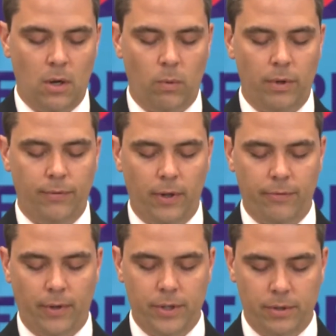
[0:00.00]
When
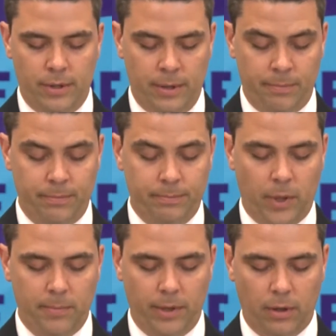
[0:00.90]
firefighters,
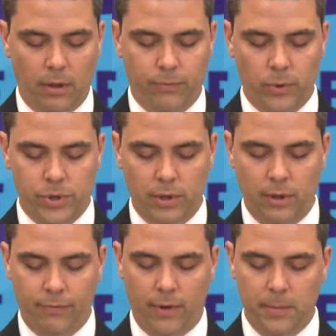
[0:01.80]
unfortunately,
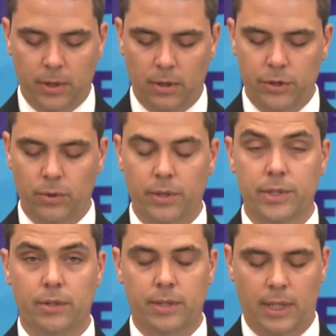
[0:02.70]
the family could not join us
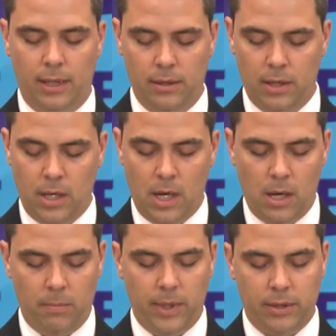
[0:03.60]
here today
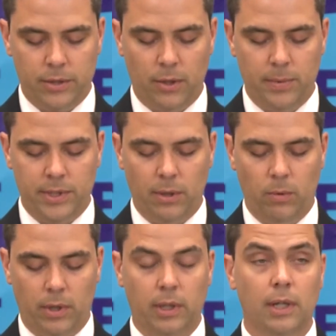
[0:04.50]
because they're busy at
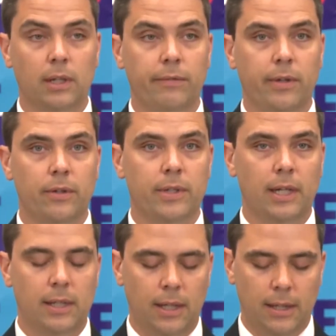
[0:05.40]
work and living their
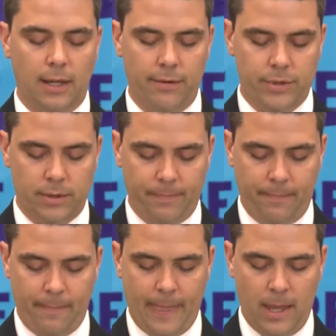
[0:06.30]
day-to-day lives.
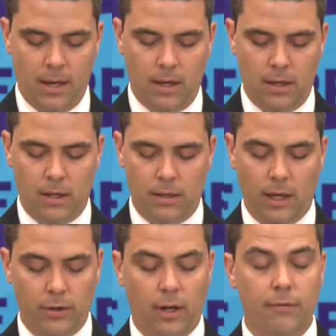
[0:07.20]

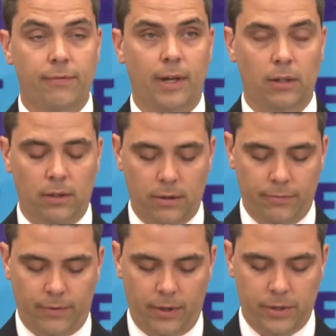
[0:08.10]
They are not fatal
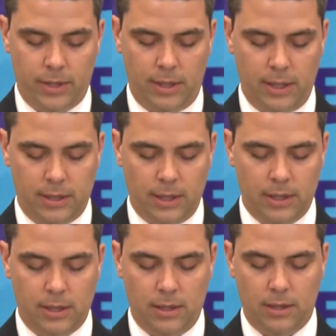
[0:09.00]
fire
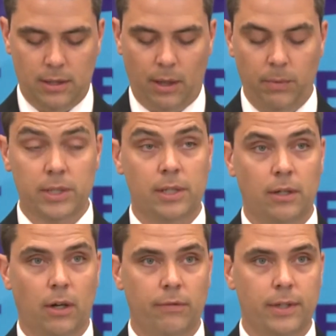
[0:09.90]
statistics that we see
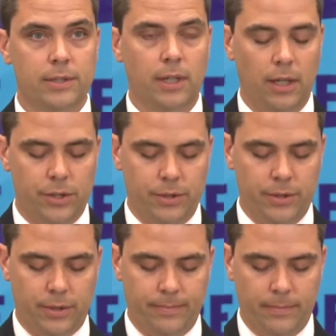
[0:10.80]
in our
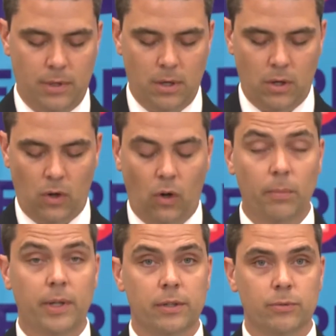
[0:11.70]
investigations, all
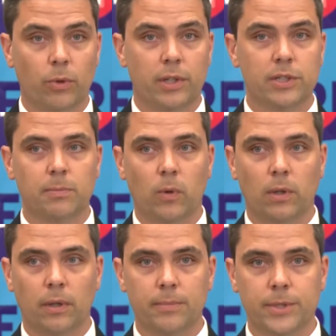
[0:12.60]
because of working smoke
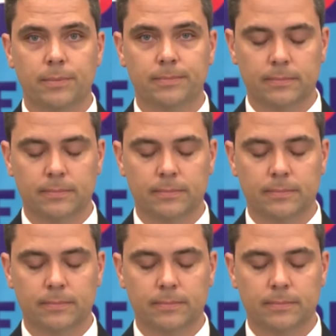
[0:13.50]
alarms.